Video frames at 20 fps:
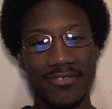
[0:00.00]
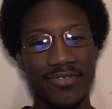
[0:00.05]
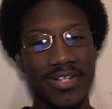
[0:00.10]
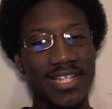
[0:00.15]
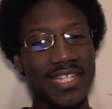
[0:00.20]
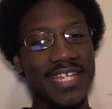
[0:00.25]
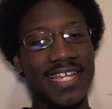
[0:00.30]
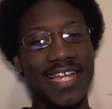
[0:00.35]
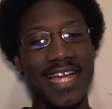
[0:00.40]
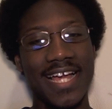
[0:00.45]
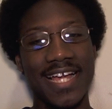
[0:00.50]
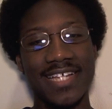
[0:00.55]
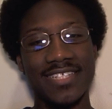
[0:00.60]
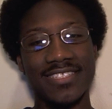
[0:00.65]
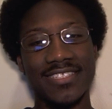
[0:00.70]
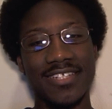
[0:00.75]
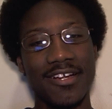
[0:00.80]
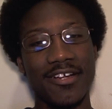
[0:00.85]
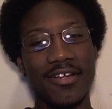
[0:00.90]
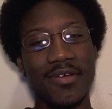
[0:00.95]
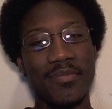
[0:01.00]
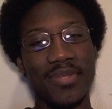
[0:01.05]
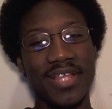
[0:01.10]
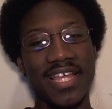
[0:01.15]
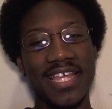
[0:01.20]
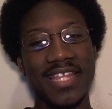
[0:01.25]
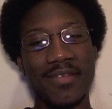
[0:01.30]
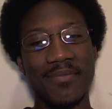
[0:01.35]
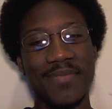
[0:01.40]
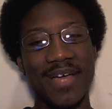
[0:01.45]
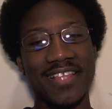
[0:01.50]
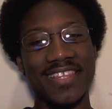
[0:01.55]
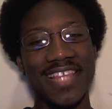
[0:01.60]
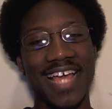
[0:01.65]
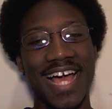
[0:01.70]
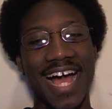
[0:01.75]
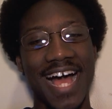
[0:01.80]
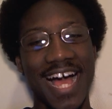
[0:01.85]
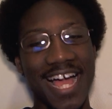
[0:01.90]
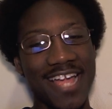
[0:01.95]
Really, guys? Y'all complaining about
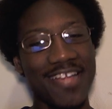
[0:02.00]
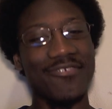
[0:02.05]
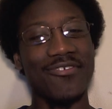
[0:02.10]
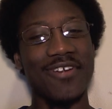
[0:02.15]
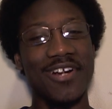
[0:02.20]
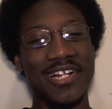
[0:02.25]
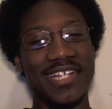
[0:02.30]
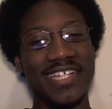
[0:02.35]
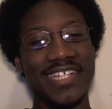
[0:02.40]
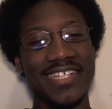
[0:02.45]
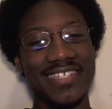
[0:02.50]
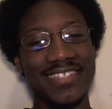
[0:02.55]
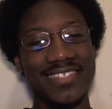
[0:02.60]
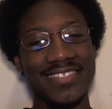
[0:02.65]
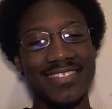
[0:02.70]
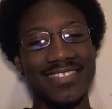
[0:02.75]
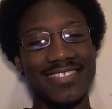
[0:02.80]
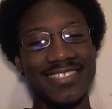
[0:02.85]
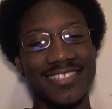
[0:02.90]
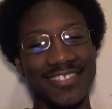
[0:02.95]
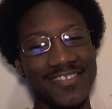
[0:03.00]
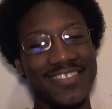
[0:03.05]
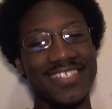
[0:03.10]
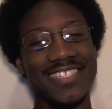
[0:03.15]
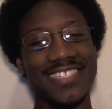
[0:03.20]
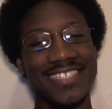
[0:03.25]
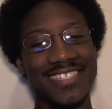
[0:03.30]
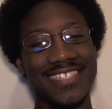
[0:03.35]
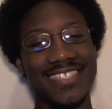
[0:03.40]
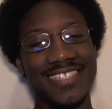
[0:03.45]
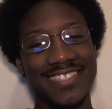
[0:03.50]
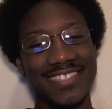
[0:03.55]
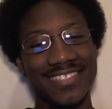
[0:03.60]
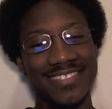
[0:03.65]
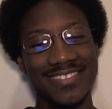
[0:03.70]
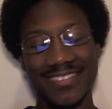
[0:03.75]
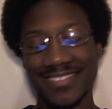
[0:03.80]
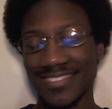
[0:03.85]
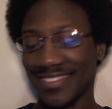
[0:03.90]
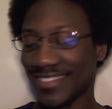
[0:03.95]
the hierarchy? Seriously?
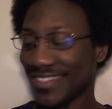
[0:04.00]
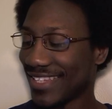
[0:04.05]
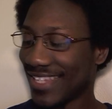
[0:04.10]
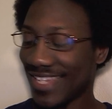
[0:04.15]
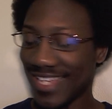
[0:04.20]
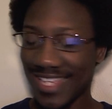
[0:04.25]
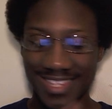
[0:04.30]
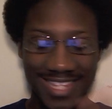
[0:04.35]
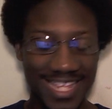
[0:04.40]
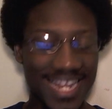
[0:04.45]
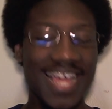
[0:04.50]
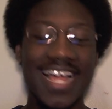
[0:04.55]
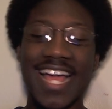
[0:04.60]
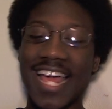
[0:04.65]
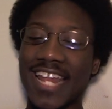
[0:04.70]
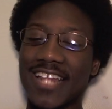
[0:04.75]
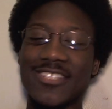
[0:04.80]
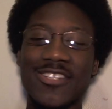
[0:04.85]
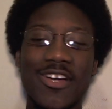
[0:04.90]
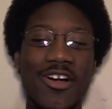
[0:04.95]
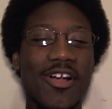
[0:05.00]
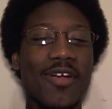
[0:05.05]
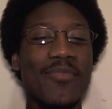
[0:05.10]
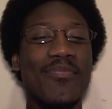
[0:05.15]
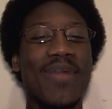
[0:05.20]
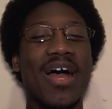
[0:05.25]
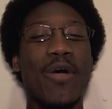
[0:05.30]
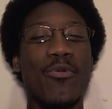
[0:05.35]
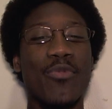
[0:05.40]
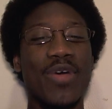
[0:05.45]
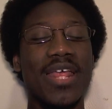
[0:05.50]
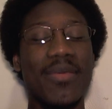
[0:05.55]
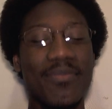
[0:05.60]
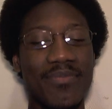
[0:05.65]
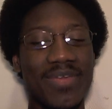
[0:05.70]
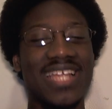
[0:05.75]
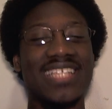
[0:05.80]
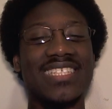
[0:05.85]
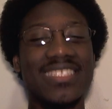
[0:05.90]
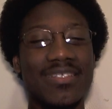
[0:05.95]
Then I gotta talk about what it
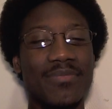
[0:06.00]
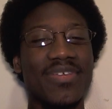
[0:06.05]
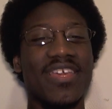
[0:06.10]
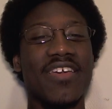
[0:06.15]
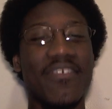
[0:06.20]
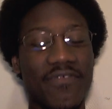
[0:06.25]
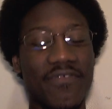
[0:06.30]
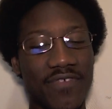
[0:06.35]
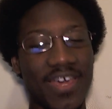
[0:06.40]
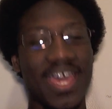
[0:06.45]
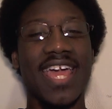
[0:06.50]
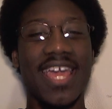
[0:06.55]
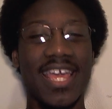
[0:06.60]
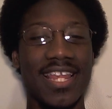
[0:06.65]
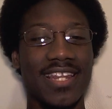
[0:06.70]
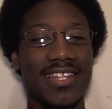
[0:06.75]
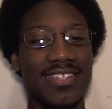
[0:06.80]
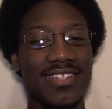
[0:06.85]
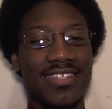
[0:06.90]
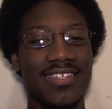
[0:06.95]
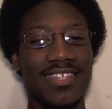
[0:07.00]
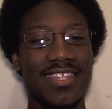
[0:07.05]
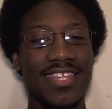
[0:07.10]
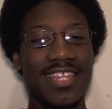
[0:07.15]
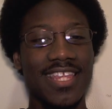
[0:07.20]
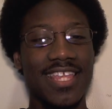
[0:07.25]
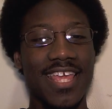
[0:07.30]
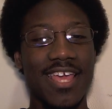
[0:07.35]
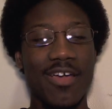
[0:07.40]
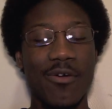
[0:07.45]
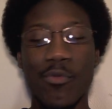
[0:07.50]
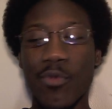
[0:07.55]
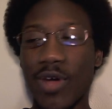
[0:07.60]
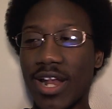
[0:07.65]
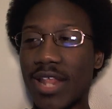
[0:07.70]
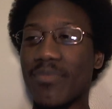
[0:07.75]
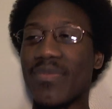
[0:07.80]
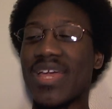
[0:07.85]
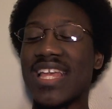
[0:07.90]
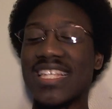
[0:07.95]
means to be a fan and
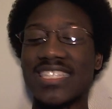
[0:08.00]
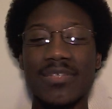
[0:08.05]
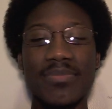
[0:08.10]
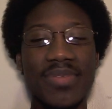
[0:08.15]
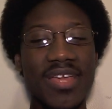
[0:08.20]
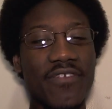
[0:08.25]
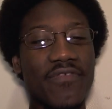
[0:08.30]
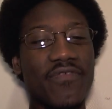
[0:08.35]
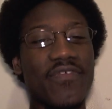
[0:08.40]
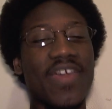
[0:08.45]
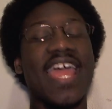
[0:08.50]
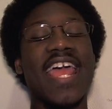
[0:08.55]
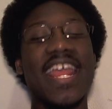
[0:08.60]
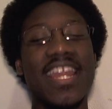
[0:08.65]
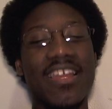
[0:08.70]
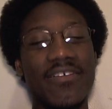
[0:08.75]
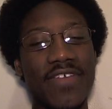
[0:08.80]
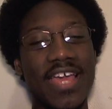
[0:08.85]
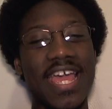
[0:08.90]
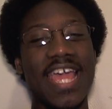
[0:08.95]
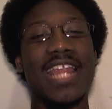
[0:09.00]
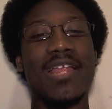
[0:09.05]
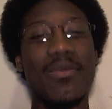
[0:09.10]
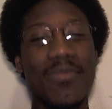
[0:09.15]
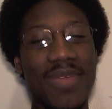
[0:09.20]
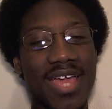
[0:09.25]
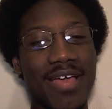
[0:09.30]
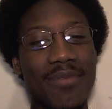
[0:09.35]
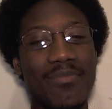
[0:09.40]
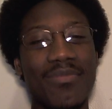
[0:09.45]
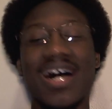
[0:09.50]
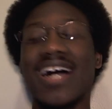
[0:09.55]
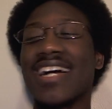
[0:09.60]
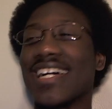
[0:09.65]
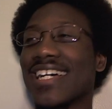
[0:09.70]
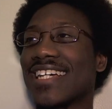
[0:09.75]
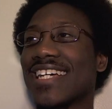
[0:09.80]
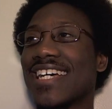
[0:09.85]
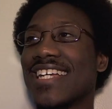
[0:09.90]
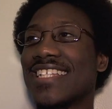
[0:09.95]
what it means to be a fan of anime and
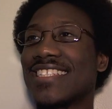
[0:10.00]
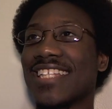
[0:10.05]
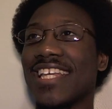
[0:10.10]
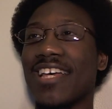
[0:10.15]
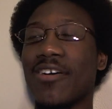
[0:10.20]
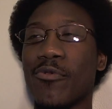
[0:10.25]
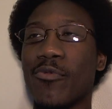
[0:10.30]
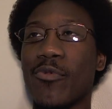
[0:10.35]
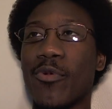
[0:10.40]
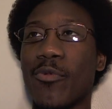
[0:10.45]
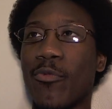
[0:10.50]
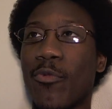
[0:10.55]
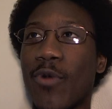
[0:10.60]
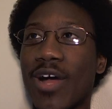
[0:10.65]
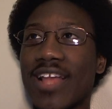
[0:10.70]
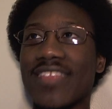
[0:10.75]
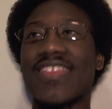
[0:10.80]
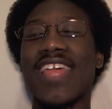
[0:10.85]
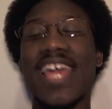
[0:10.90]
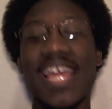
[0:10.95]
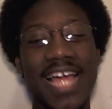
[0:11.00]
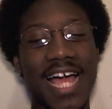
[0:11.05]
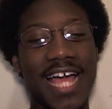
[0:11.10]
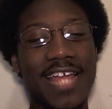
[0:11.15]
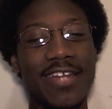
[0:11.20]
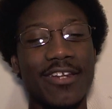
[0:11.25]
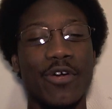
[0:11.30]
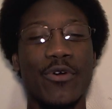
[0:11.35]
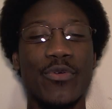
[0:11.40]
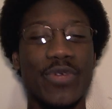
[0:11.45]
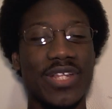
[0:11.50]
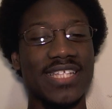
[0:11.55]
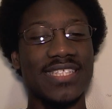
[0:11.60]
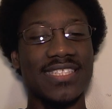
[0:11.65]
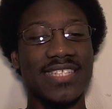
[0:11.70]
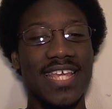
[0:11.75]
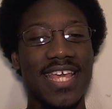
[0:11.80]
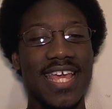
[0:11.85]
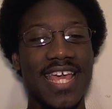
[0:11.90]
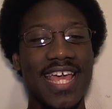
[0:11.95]
manga. Because one thing I
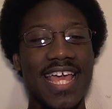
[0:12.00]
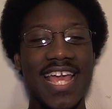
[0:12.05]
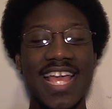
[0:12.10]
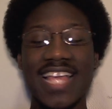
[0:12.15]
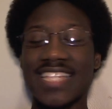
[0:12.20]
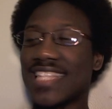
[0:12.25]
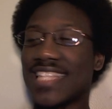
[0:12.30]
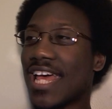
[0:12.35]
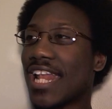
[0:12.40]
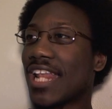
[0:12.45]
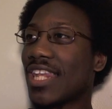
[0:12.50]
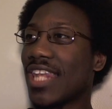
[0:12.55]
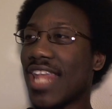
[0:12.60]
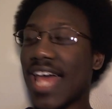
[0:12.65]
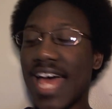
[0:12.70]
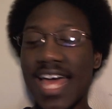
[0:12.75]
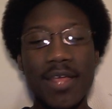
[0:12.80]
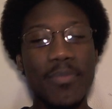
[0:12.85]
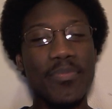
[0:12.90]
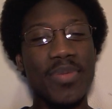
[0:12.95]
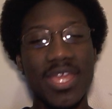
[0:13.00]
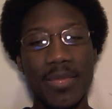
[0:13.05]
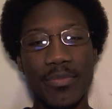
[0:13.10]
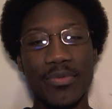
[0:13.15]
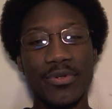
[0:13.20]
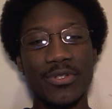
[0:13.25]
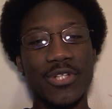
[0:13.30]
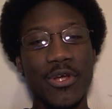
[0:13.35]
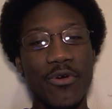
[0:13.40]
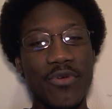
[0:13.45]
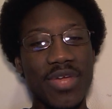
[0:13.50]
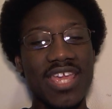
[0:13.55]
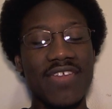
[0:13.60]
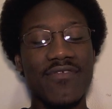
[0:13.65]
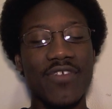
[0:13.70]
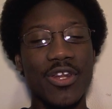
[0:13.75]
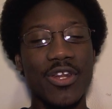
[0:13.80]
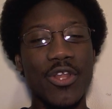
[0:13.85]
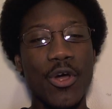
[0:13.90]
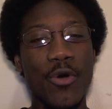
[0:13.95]
noticed is that a lot of people don't
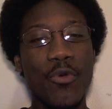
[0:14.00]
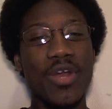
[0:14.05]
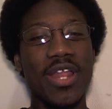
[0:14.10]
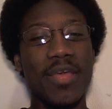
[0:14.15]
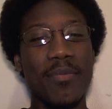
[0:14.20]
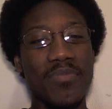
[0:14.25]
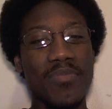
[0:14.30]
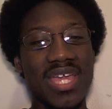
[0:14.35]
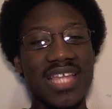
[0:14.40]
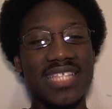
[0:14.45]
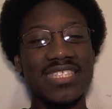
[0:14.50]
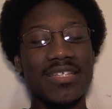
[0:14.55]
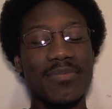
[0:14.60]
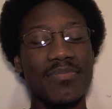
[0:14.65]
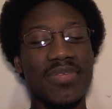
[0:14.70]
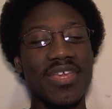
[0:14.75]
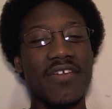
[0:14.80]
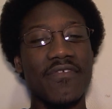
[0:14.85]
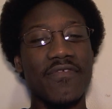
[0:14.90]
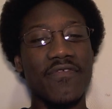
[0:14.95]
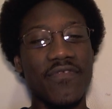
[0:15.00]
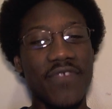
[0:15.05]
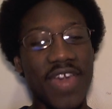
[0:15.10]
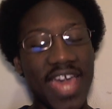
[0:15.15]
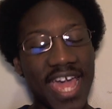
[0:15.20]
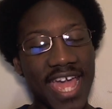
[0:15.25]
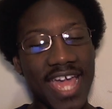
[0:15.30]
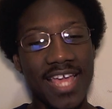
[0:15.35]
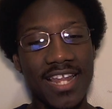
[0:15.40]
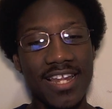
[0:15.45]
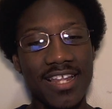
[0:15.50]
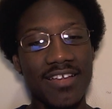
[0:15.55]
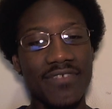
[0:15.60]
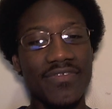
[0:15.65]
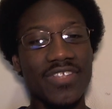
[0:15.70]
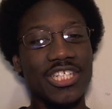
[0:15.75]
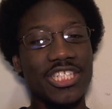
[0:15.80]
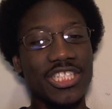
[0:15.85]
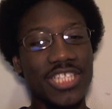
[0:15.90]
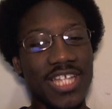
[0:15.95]
even know what it means to be a fan
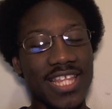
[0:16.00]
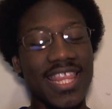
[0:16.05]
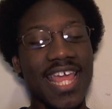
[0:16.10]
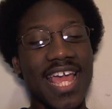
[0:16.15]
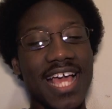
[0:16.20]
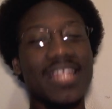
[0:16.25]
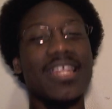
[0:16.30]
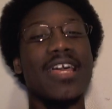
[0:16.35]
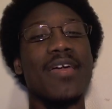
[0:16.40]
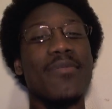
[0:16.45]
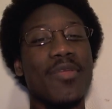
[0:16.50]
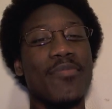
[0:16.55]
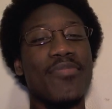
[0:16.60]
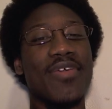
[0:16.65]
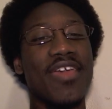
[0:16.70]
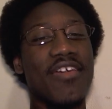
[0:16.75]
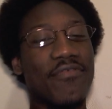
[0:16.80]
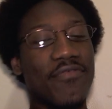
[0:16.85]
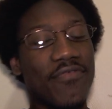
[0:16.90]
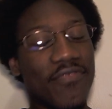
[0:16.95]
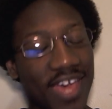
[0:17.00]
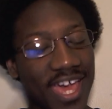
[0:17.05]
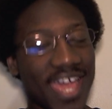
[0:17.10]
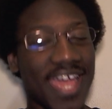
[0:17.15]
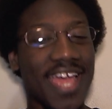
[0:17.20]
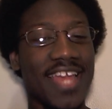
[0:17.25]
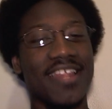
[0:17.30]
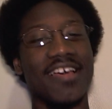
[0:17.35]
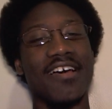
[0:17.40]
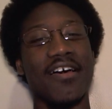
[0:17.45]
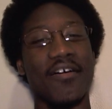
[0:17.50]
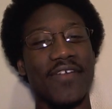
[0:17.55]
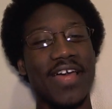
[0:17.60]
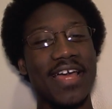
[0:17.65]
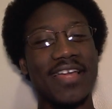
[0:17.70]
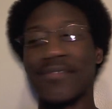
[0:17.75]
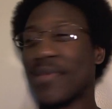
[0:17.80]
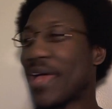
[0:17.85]
of the shit they claim to be a fan of.